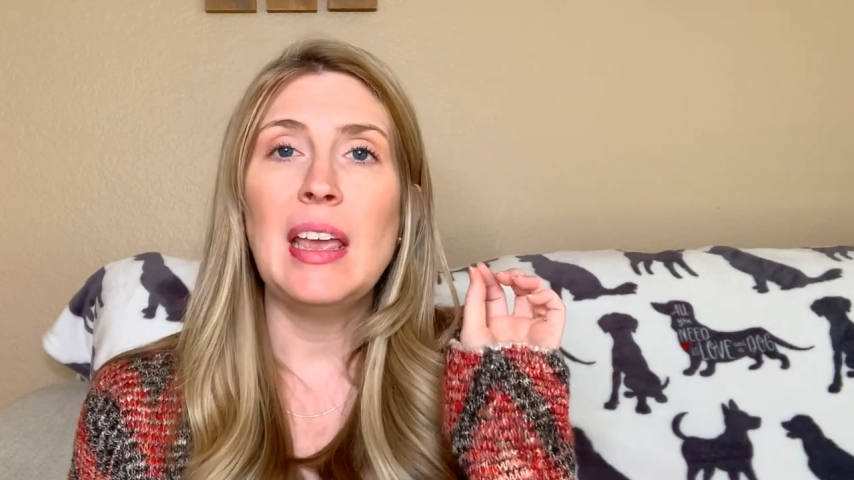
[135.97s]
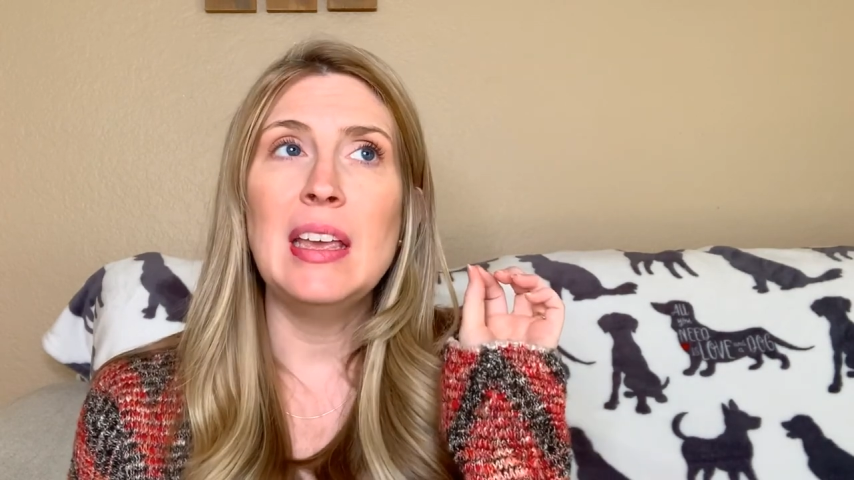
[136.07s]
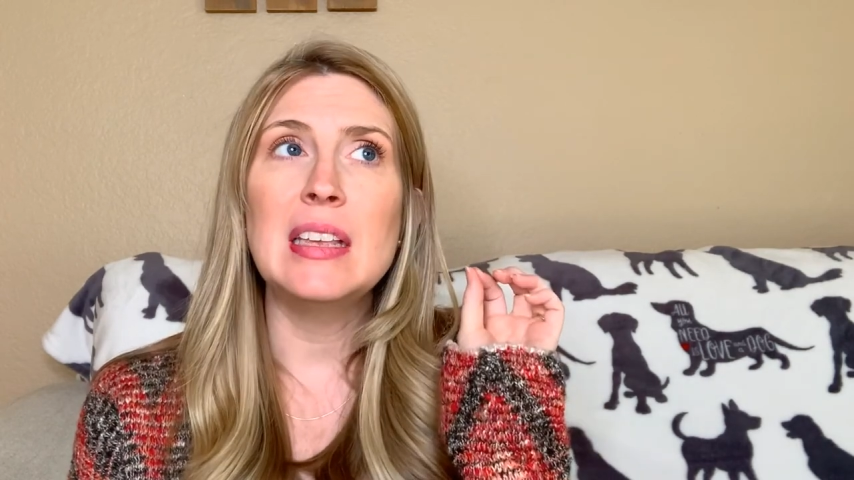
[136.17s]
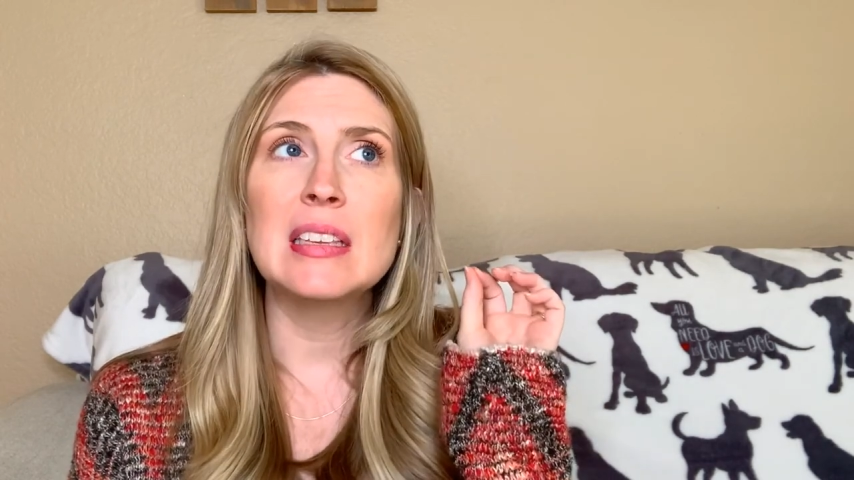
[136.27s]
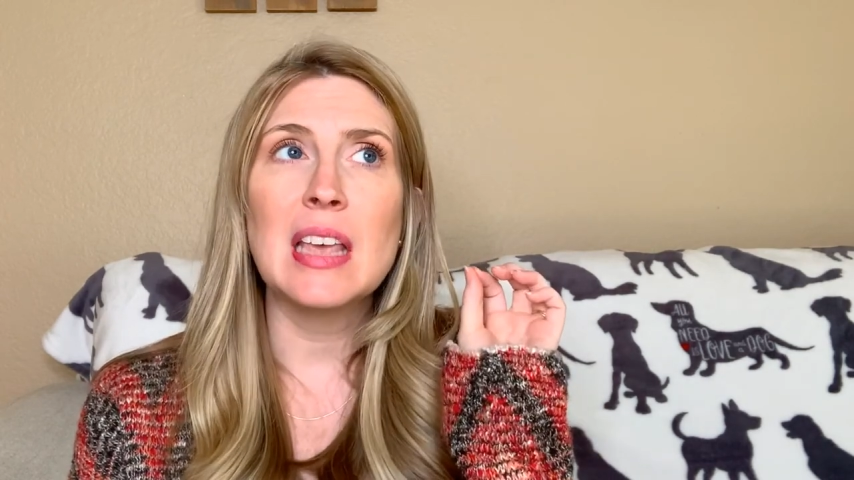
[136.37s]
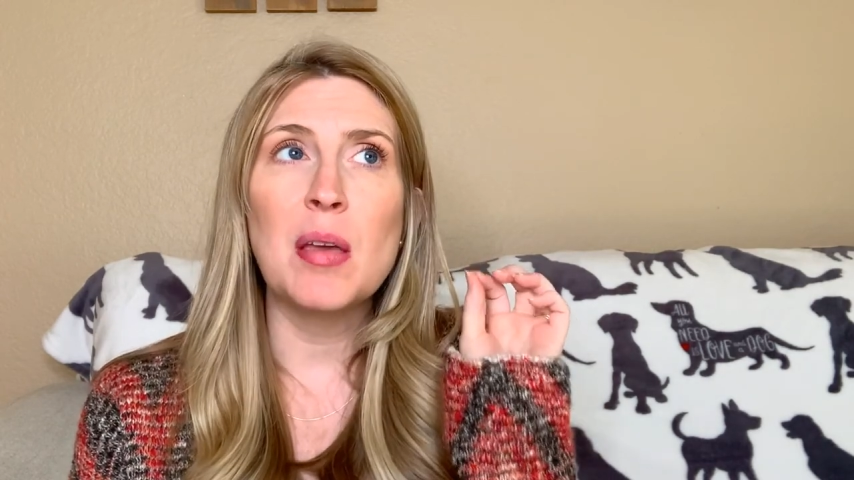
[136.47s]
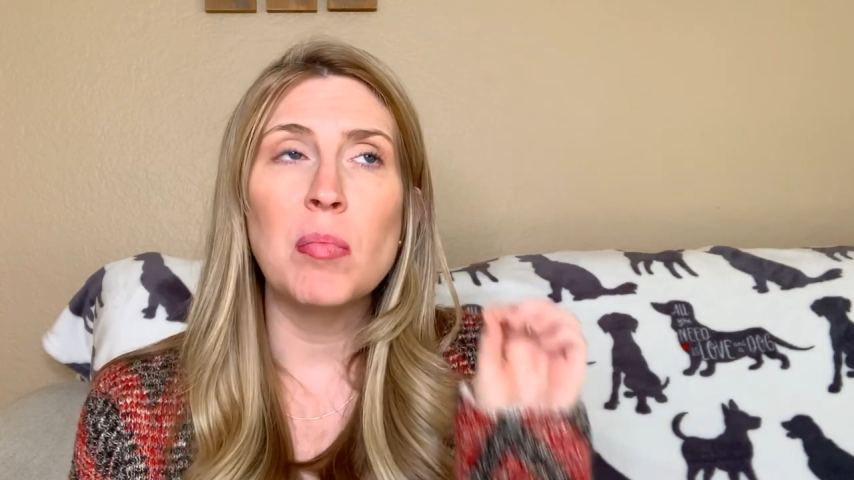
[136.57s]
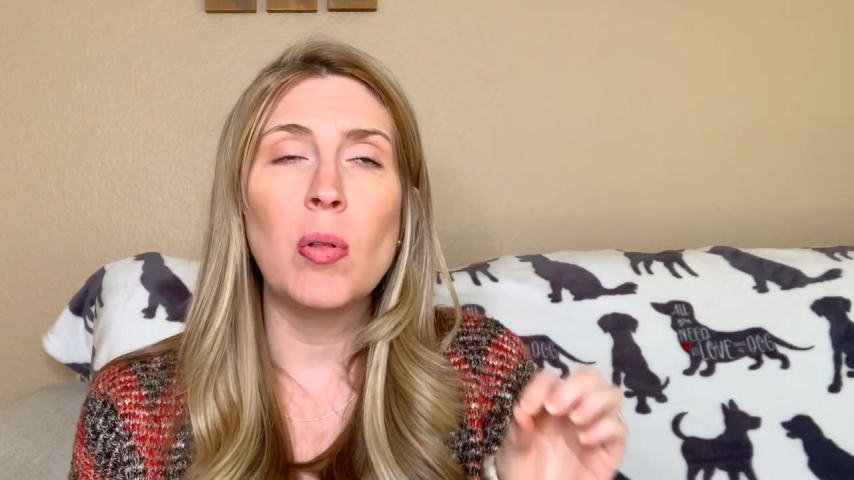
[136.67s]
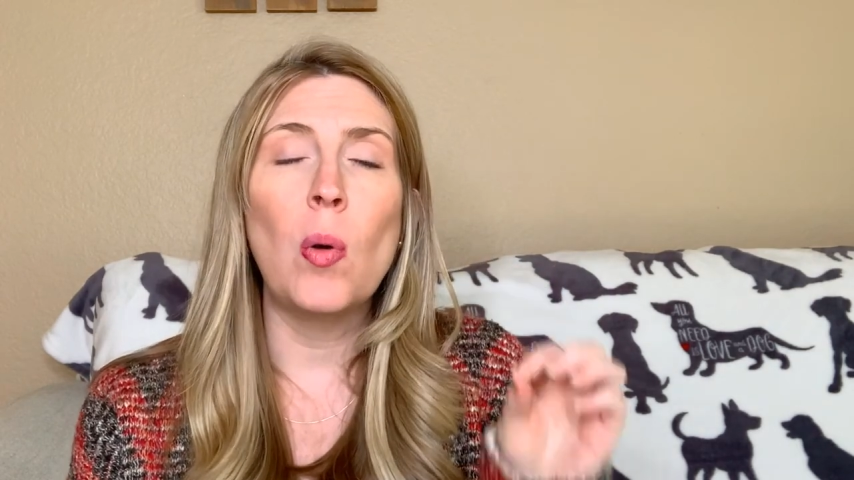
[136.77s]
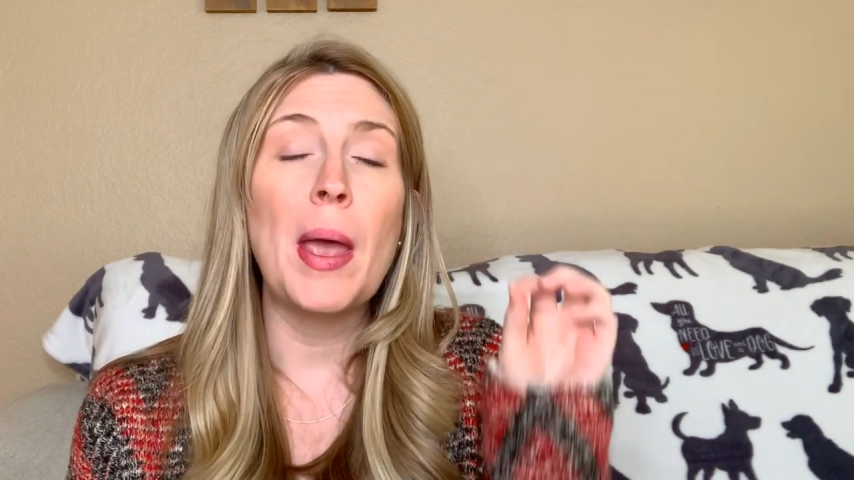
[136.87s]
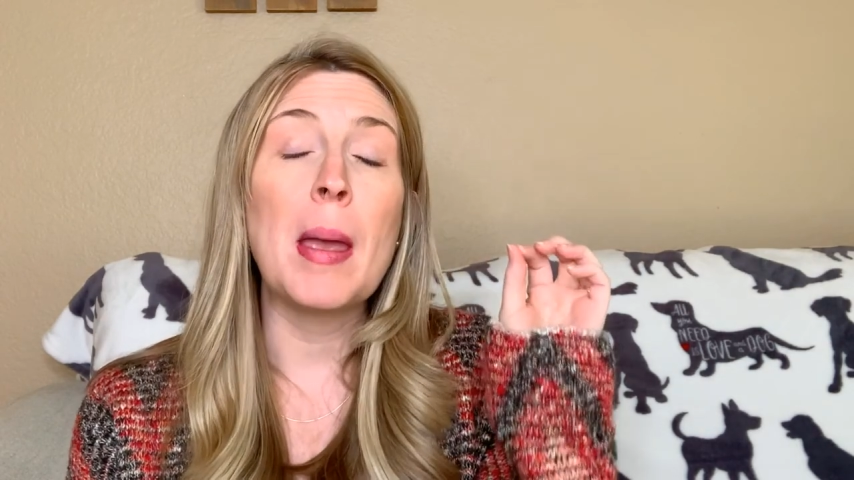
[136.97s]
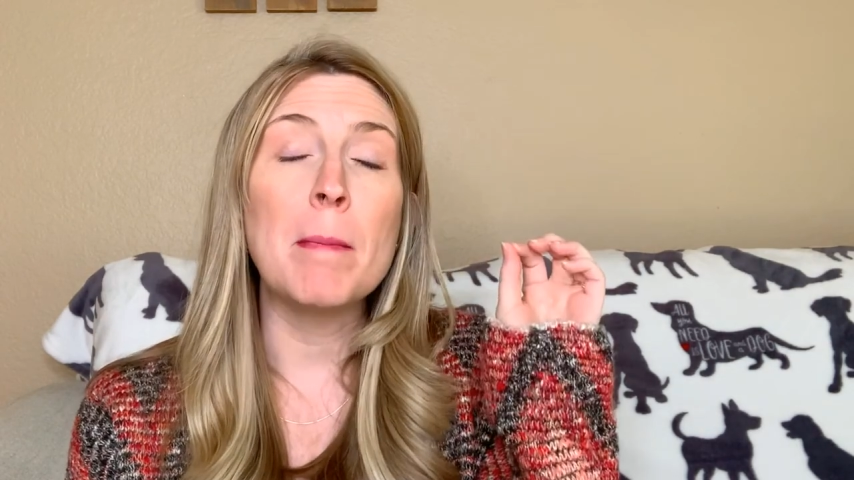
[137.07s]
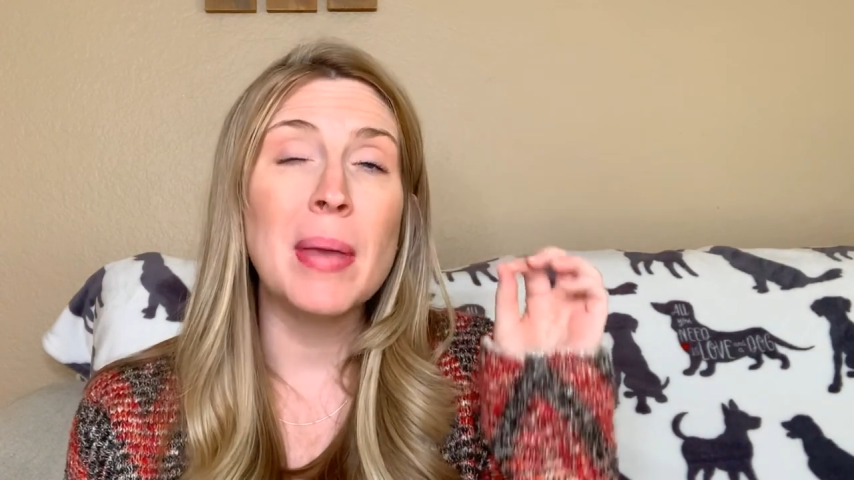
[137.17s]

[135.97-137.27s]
is employ